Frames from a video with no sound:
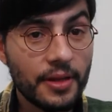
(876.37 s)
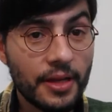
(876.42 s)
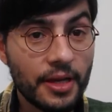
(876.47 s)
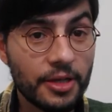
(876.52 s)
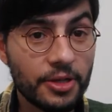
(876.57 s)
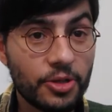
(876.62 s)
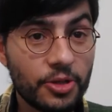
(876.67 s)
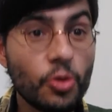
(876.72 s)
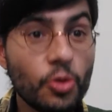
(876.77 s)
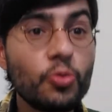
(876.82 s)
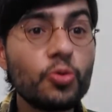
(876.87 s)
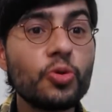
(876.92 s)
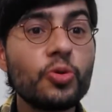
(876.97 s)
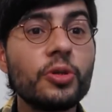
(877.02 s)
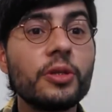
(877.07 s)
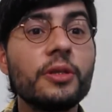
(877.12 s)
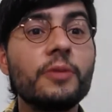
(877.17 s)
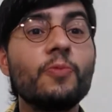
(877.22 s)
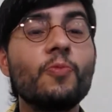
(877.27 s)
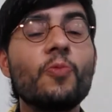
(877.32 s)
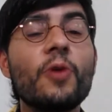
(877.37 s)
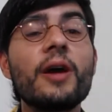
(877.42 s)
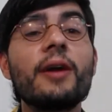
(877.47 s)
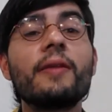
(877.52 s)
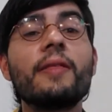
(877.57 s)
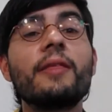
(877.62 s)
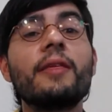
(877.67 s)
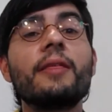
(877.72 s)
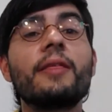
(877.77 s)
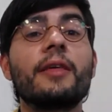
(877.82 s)
as those were
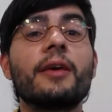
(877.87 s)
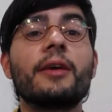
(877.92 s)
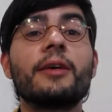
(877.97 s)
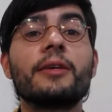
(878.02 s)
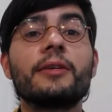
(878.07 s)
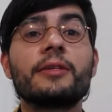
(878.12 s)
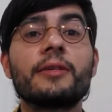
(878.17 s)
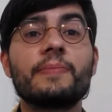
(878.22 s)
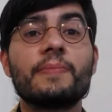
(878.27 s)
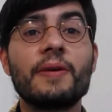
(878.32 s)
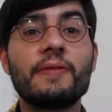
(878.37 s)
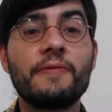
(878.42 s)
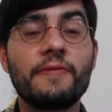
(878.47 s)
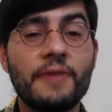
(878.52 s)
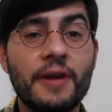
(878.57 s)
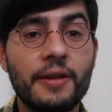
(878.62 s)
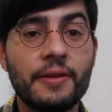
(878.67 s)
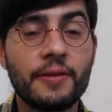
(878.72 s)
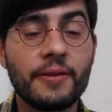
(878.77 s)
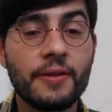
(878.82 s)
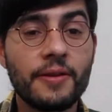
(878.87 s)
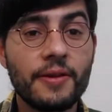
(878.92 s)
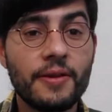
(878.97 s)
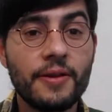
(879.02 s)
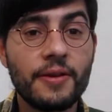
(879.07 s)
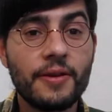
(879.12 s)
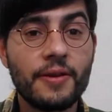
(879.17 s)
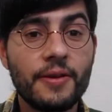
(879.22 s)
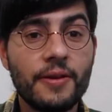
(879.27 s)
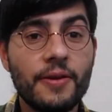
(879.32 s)
the days, my friend,
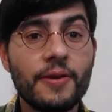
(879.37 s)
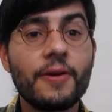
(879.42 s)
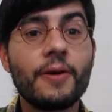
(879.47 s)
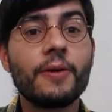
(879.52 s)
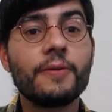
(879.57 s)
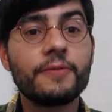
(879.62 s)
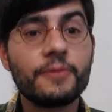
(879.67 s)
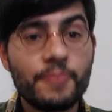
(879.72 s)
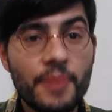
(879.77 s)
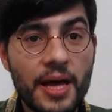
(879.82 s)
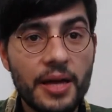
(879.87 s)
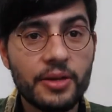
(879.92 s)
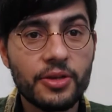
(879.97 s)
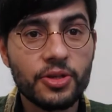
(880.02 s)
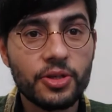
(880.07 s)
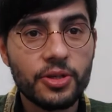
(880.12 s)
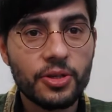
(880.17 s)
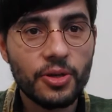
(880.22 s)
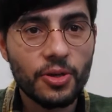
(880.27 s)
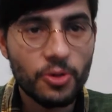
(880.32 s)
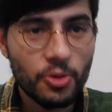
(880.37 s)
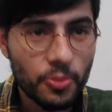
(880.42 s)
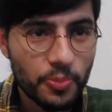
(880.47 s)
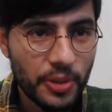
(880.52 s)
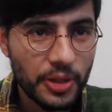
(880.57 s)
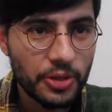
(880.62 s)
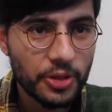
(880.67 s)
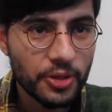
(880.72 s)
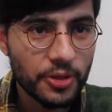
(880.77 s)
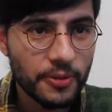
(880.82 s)
of Spanish
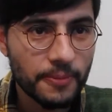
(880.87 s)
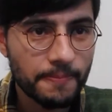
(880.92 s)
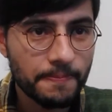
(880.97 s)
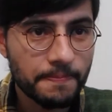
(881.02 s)
occupation.